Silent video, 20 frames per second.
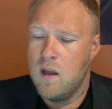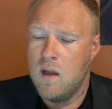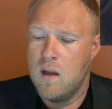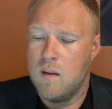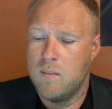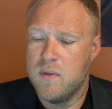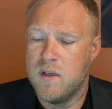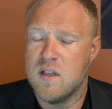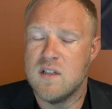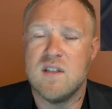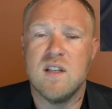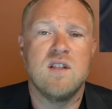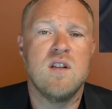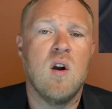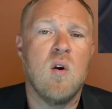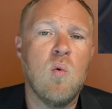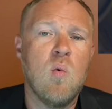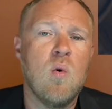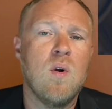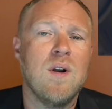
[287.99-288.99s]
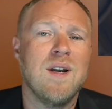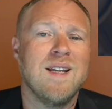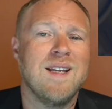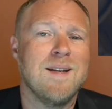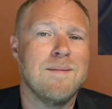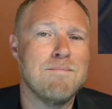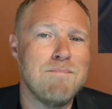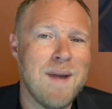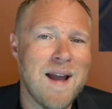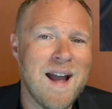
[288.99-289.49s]
because they don't want to
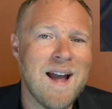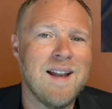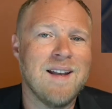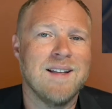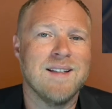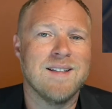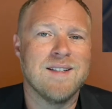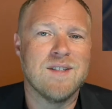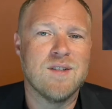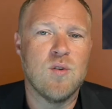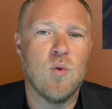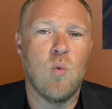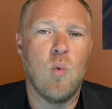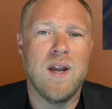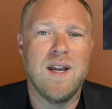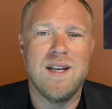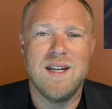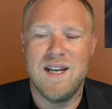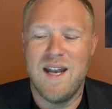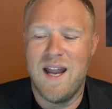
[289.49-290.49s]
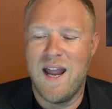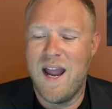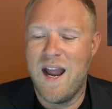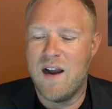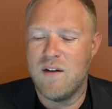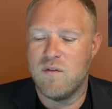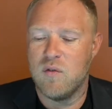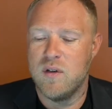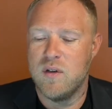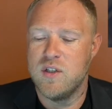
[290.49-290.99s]
imbalance the weighted
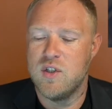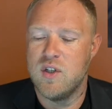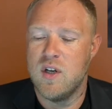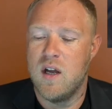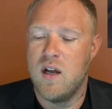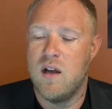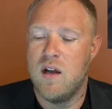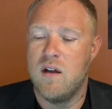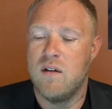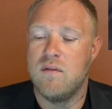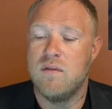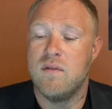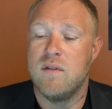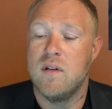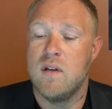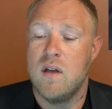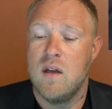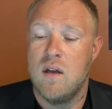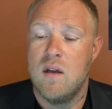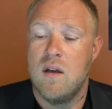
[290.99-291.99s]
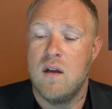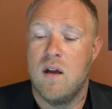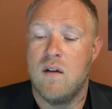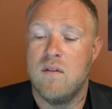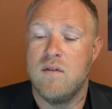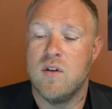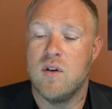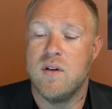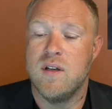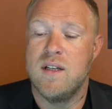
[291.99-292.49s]
average of
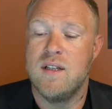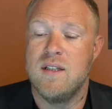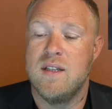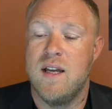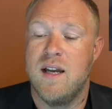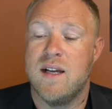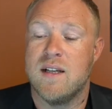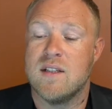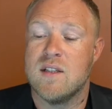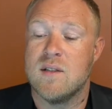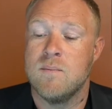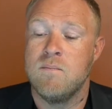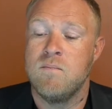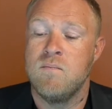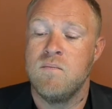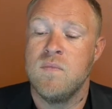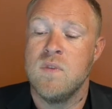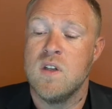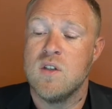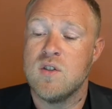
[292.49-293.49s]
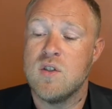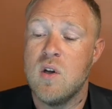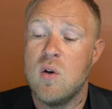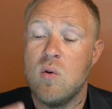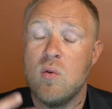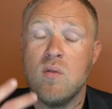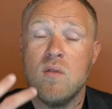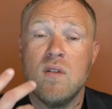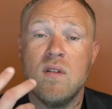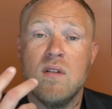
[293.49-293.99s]
their index.
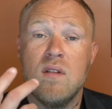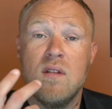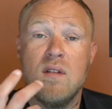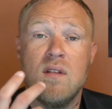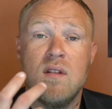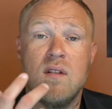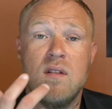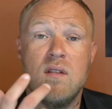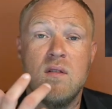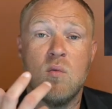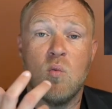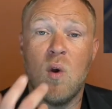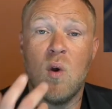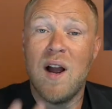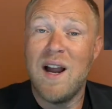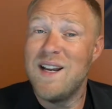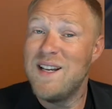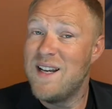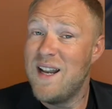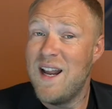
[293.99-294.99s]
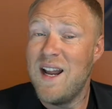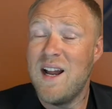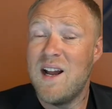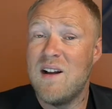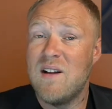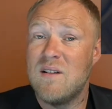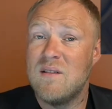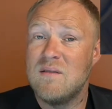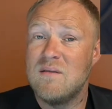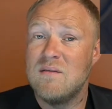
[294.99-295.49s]
So right
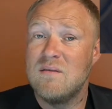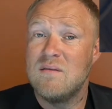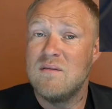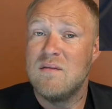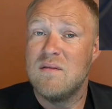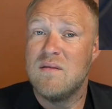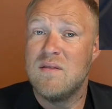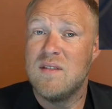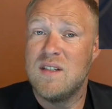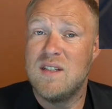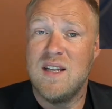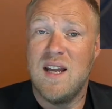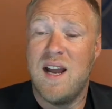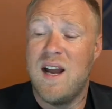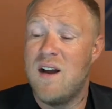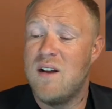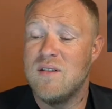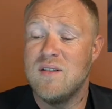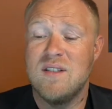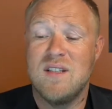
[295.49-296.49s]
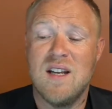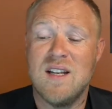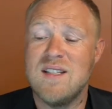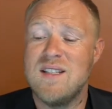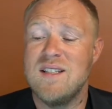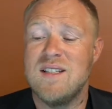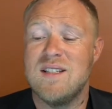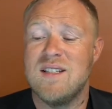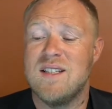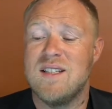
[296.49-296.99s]
now, the Dow
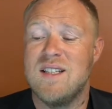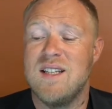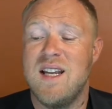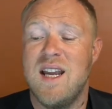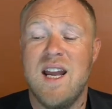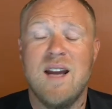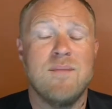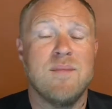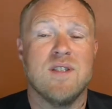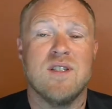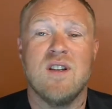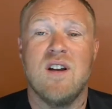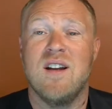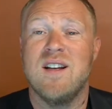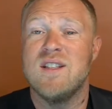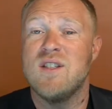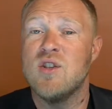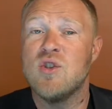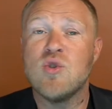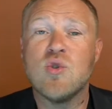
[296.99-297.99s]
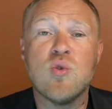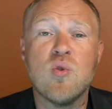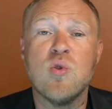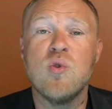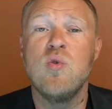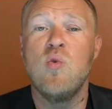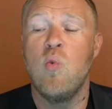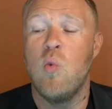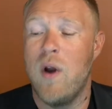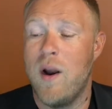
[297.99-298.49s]
doesn't see Amazon as a
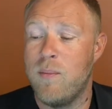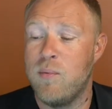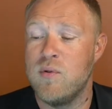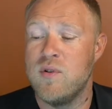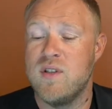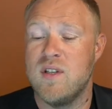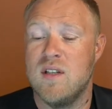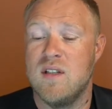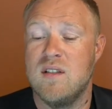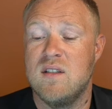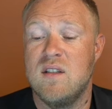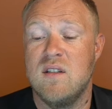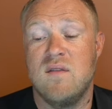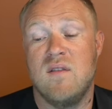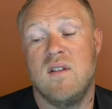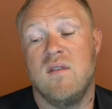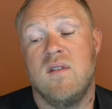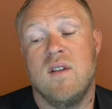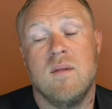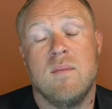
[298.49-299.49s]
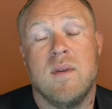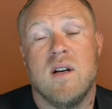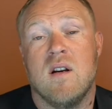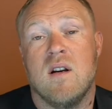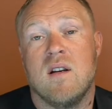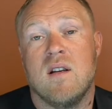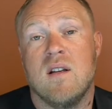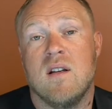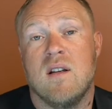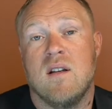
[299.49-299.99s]
true representative of the
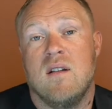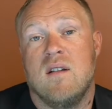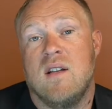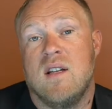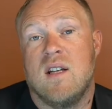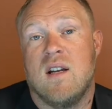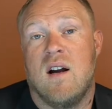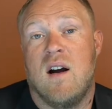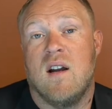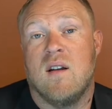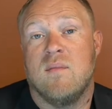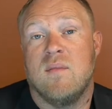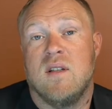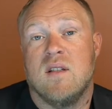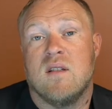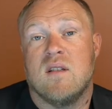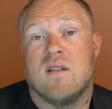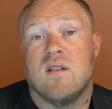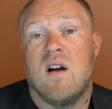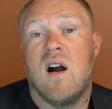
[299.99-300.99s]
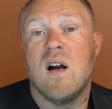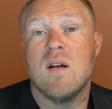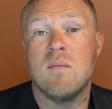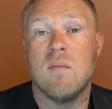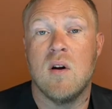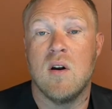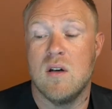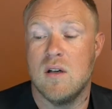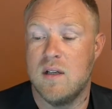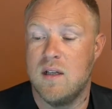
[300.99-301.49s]
American economy and stock
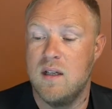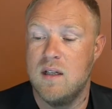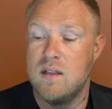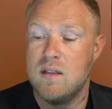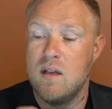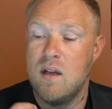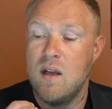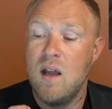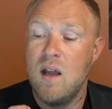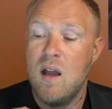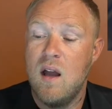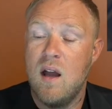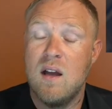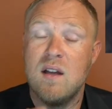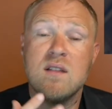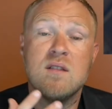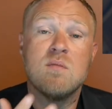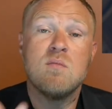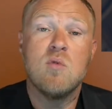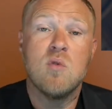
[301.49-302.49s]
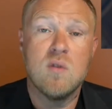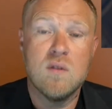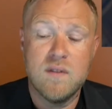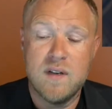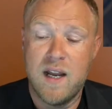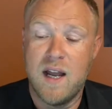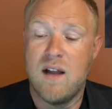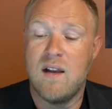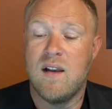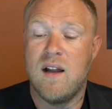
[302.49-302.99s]
market. It's more of an
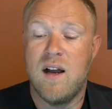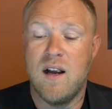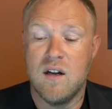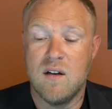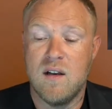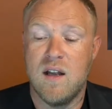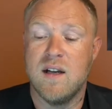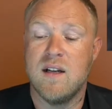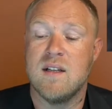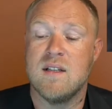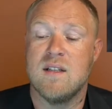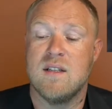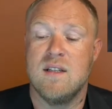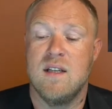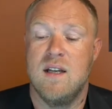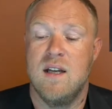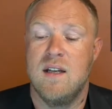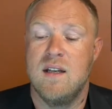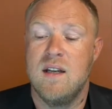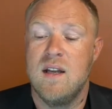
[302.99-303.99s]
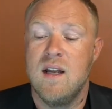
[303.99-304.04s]
outlier, like I said.